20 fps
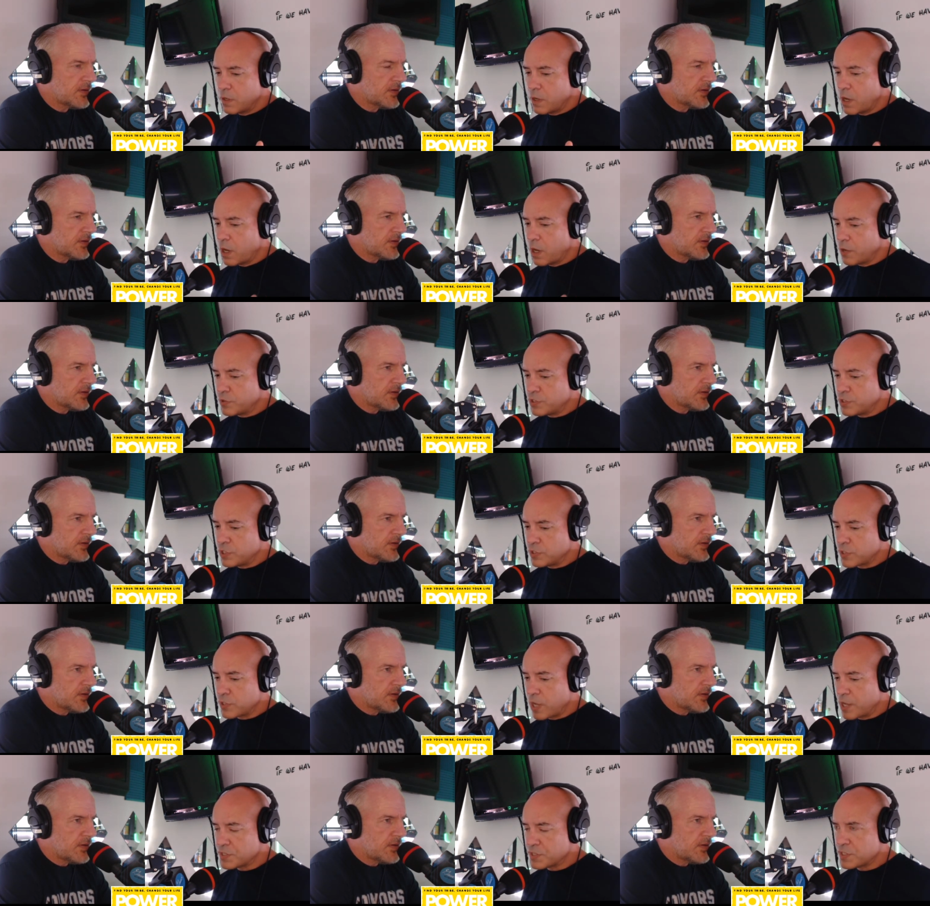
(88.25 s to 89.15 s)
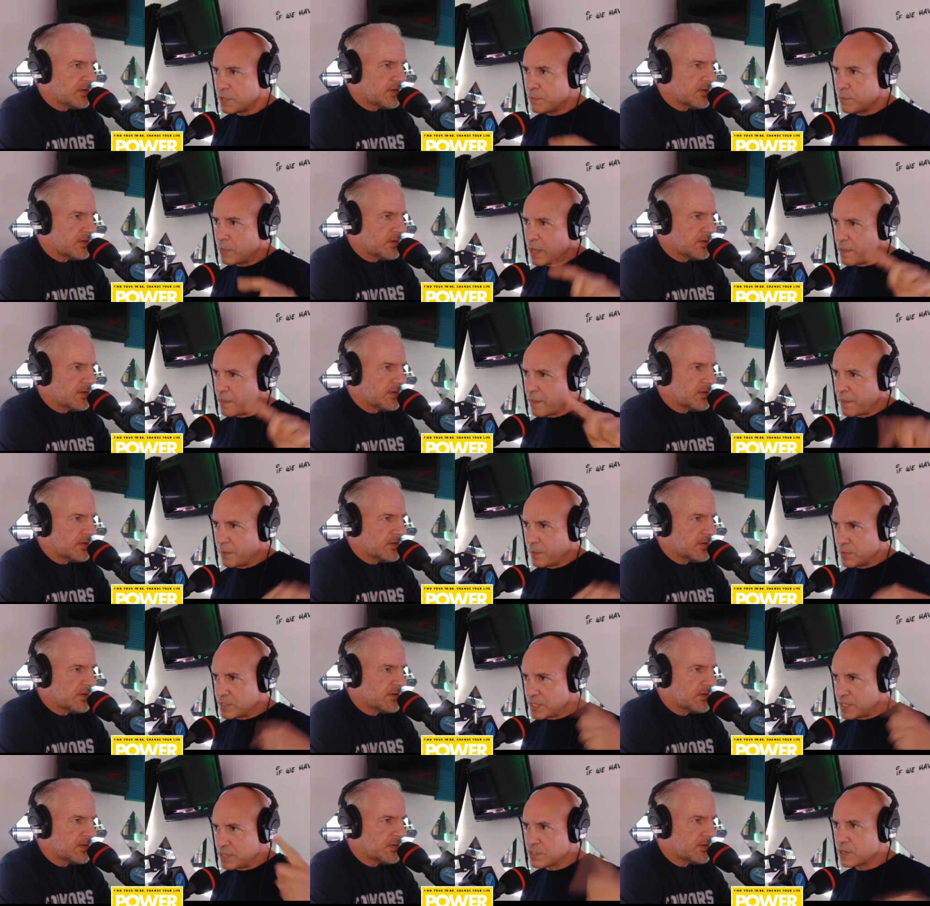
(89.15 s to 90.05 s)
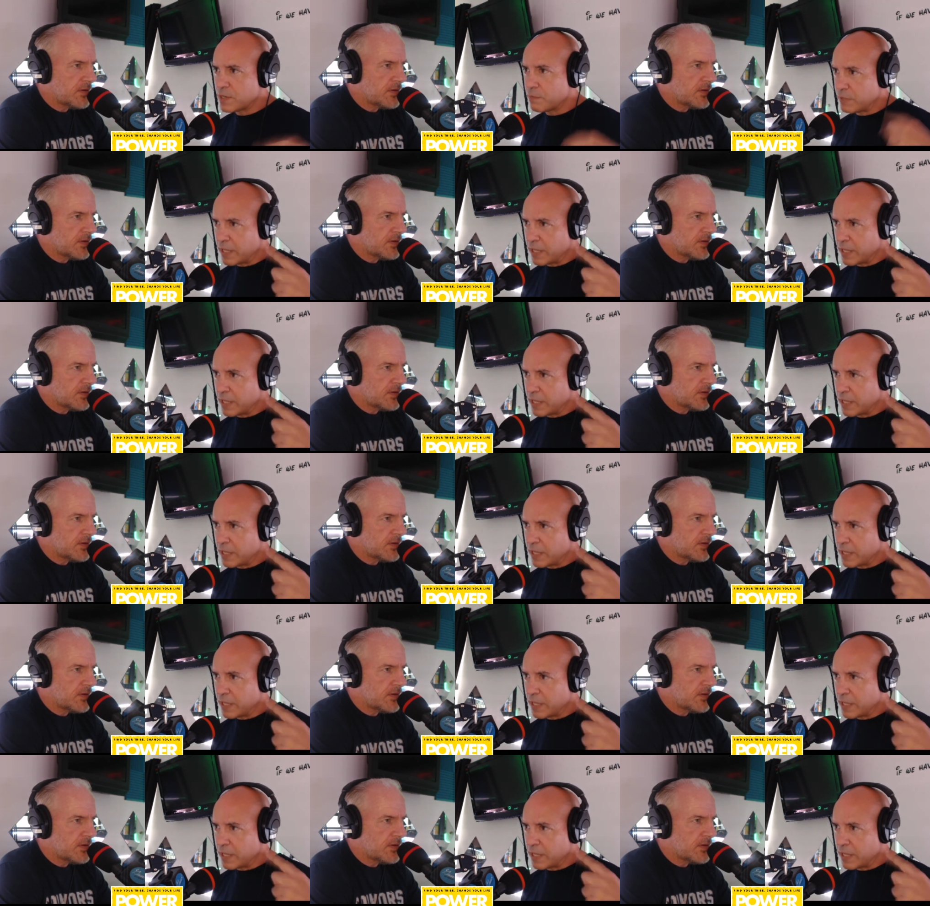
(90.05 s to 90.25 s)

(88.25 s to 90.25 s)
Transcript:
Speaker 1: oh, she's awesome. And then they would say something